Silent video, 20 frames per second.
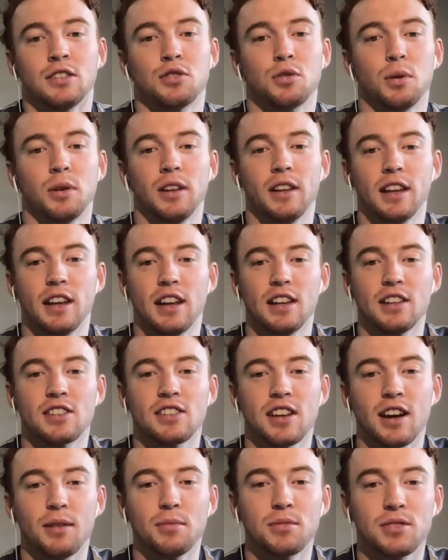twiddling
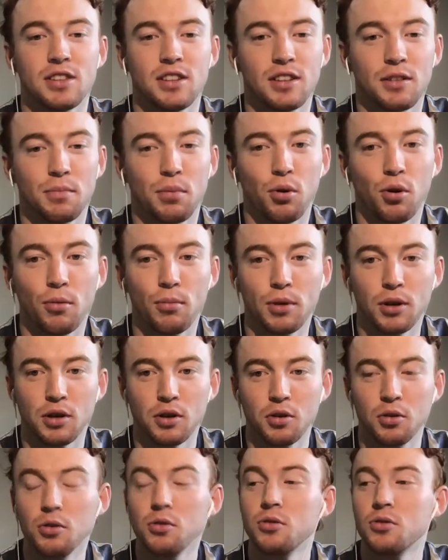his thumbs in the Port
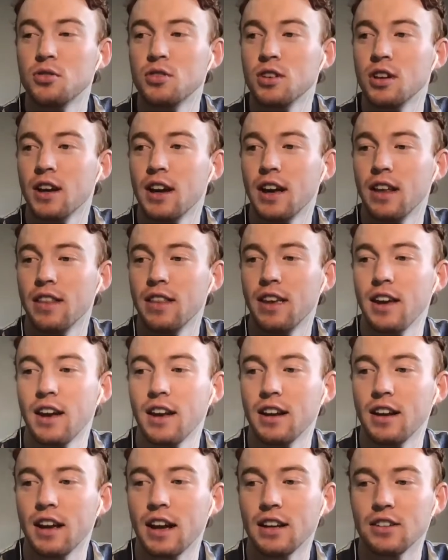Magoos, and
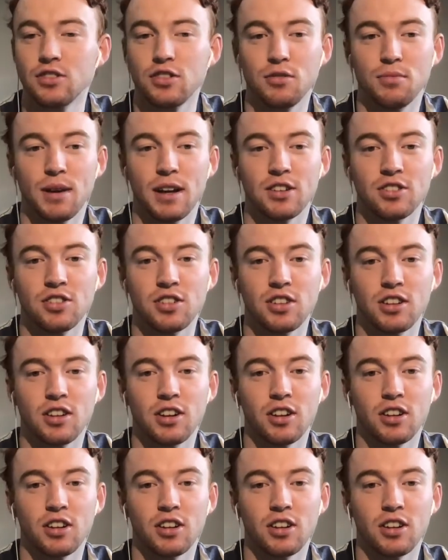then, as you mentioned,